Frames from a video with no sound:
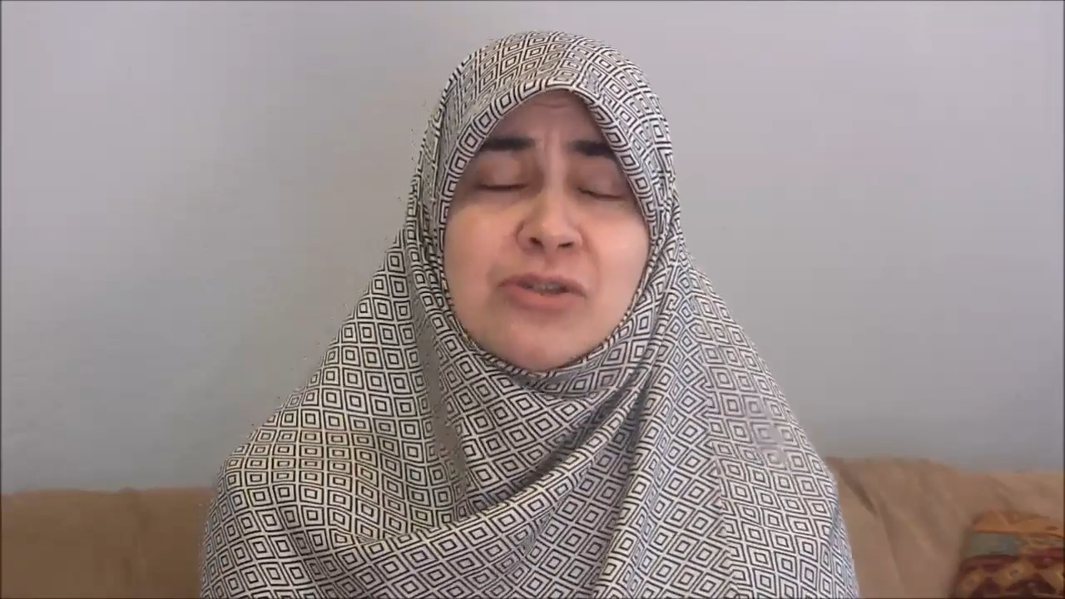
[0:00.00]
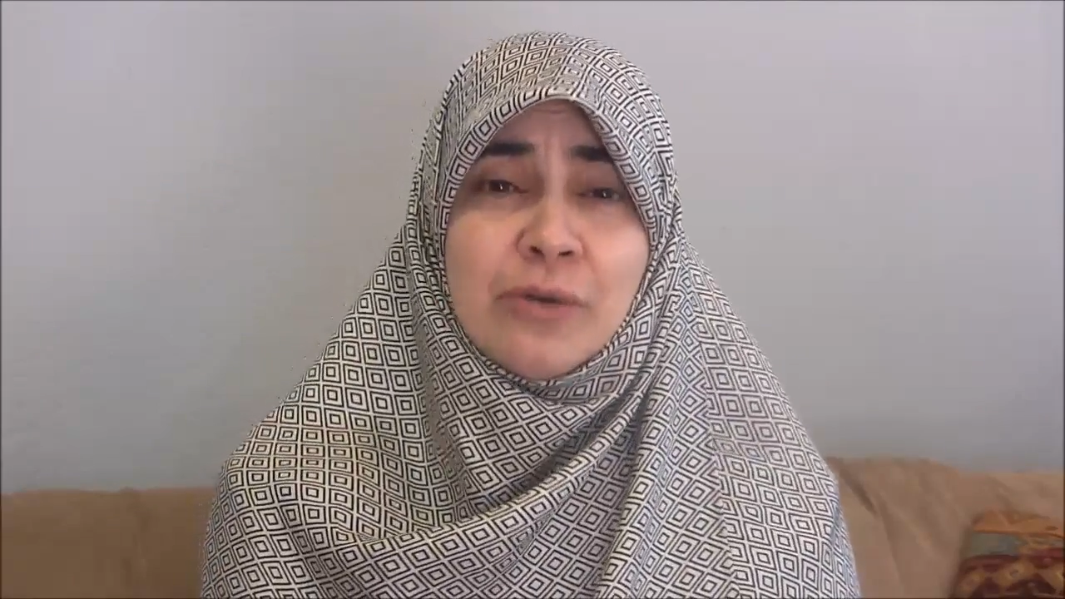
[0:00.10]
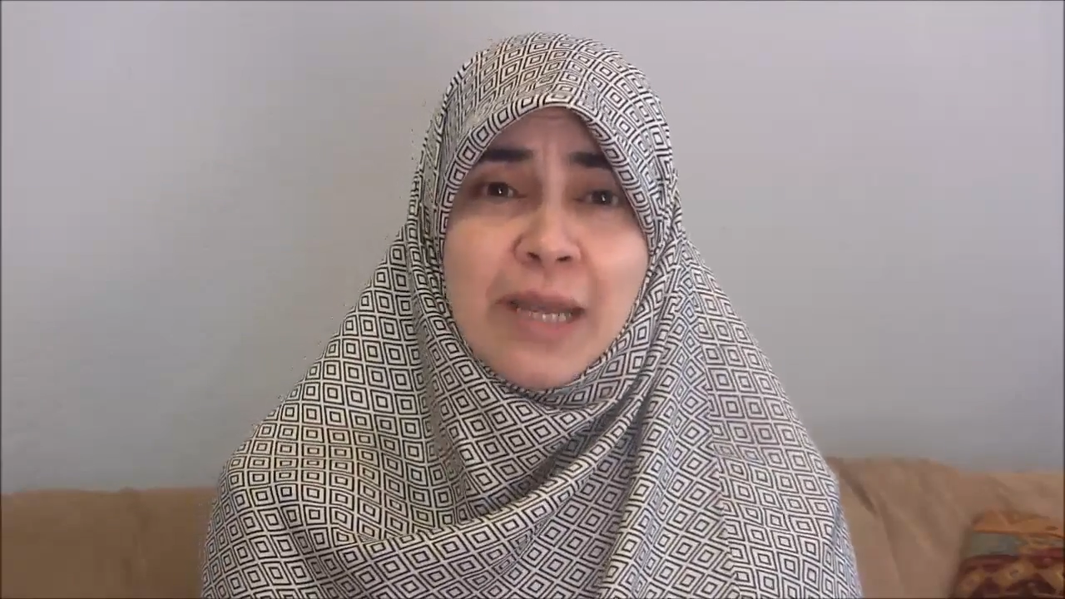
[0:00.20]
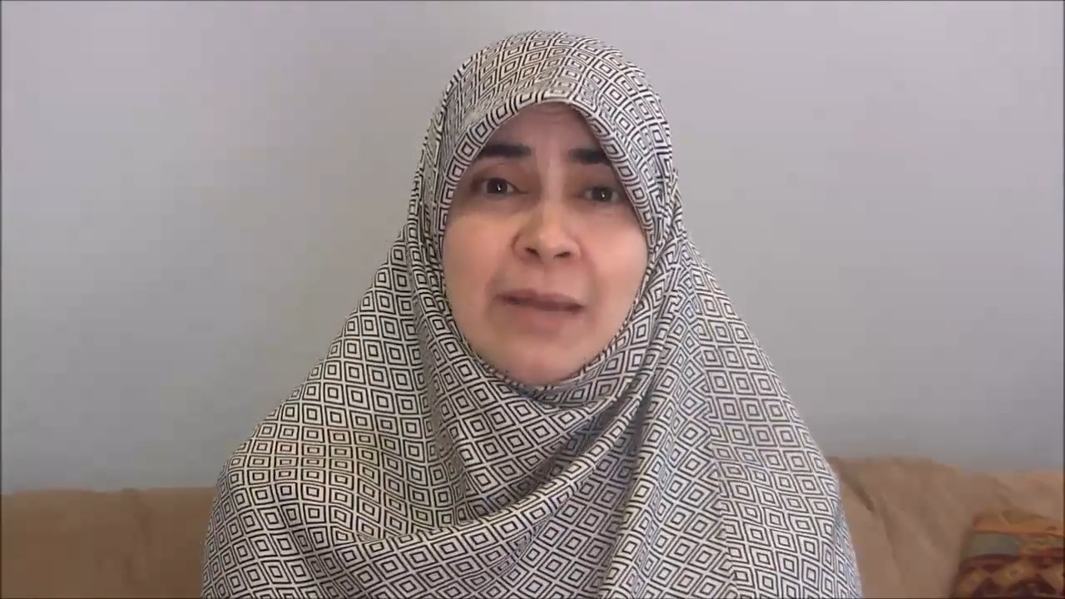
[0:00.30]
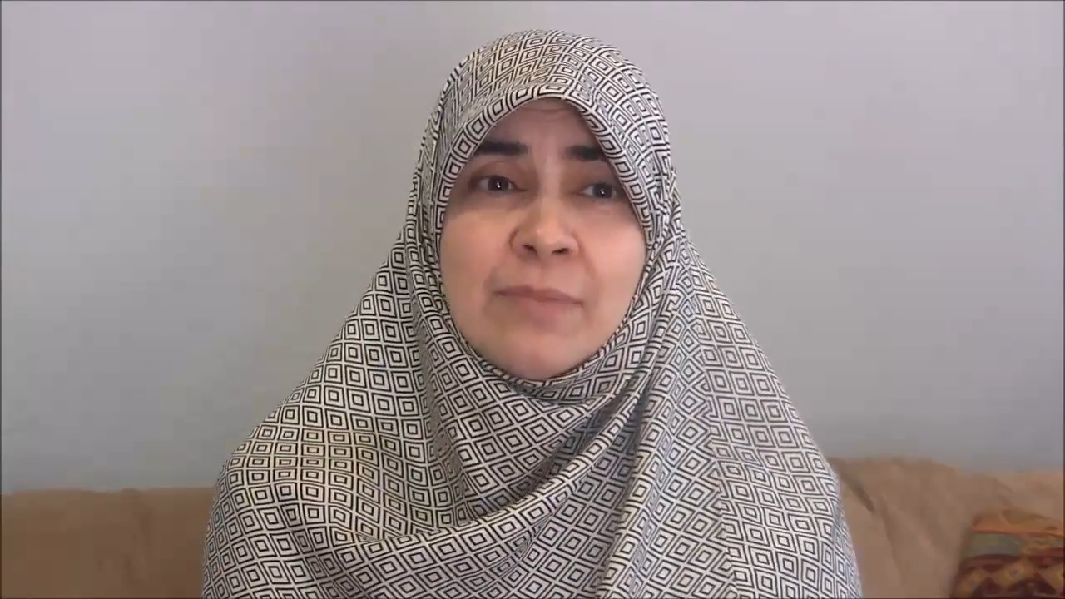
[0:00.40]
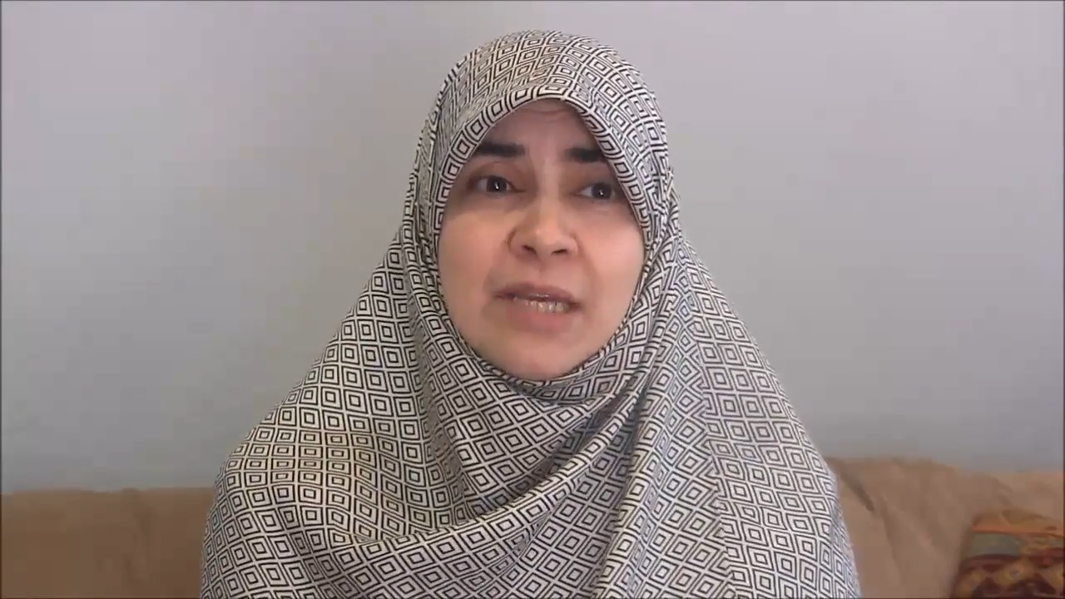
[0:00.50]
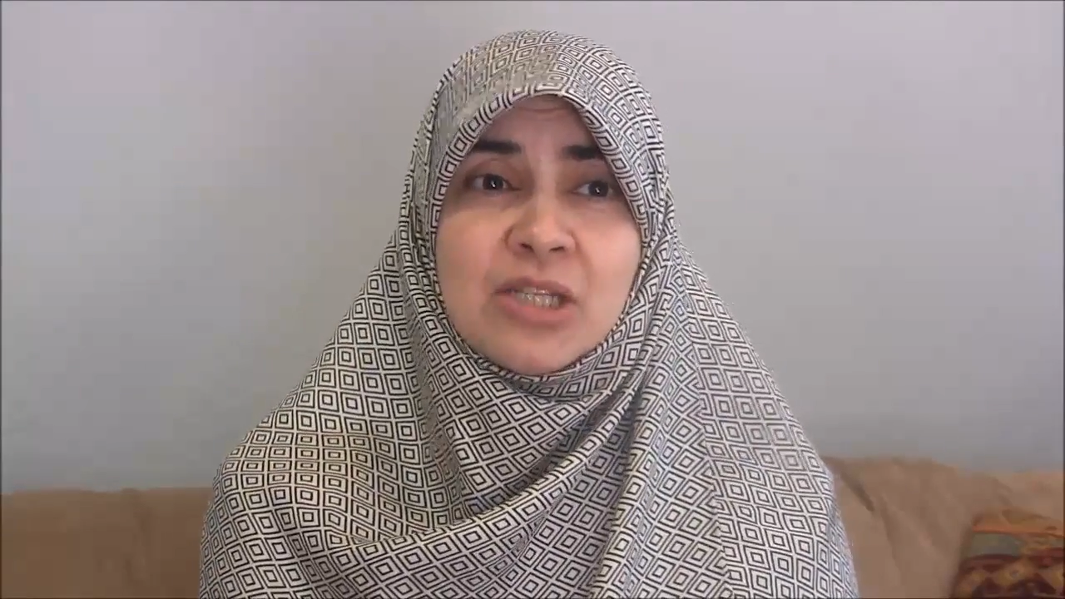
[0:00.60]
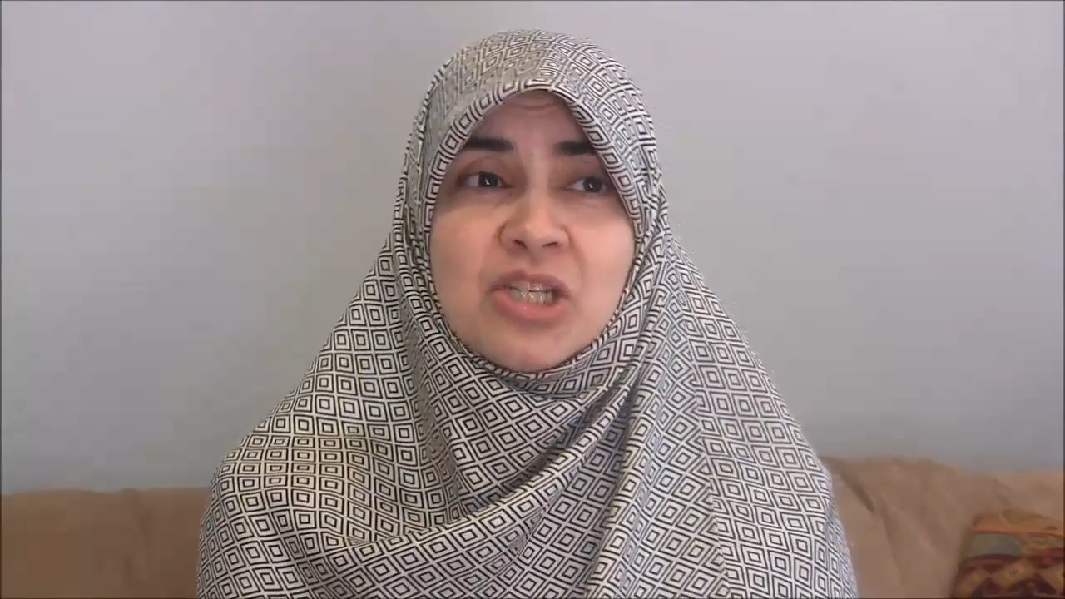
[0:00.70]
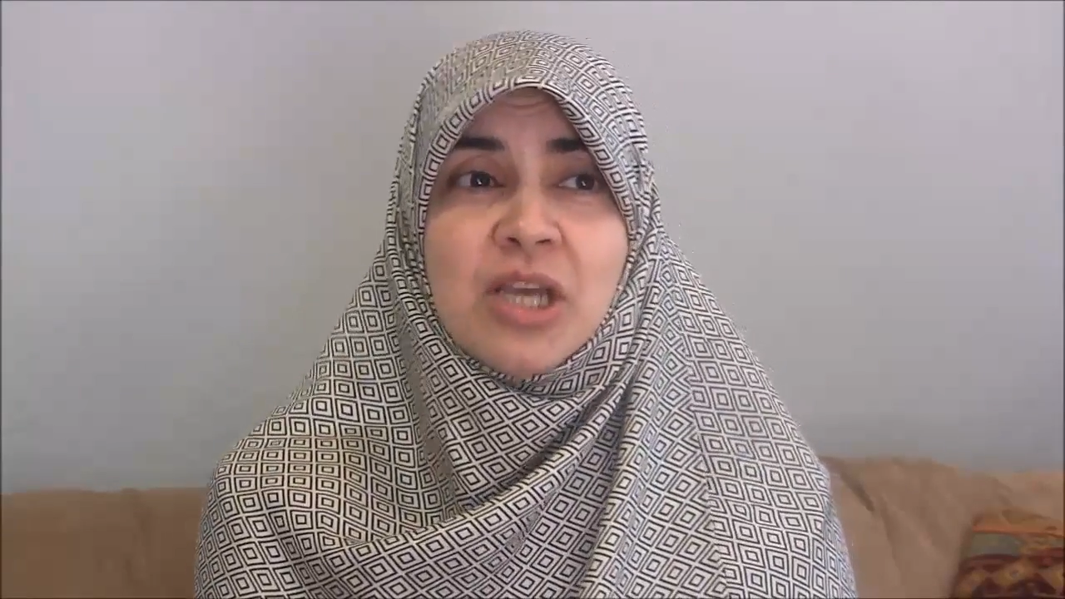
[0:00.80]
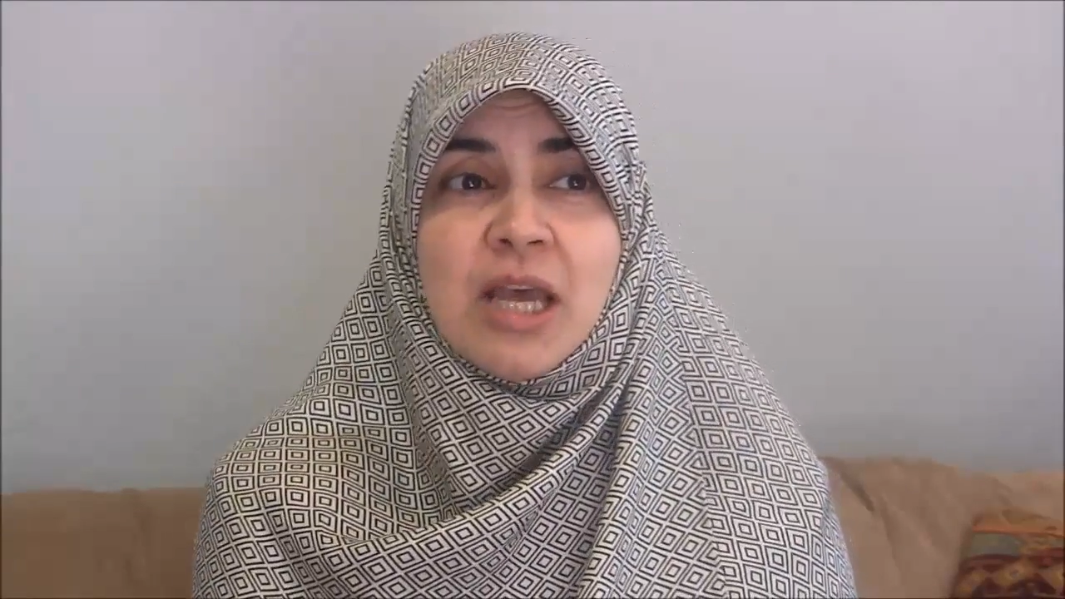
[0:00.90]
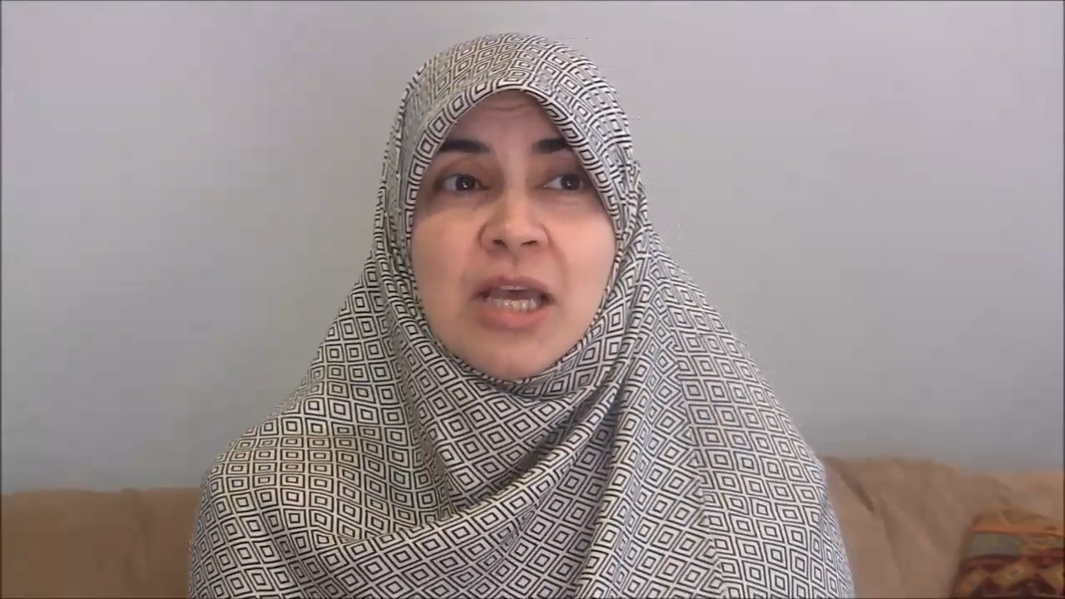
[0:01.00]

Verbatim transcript: your image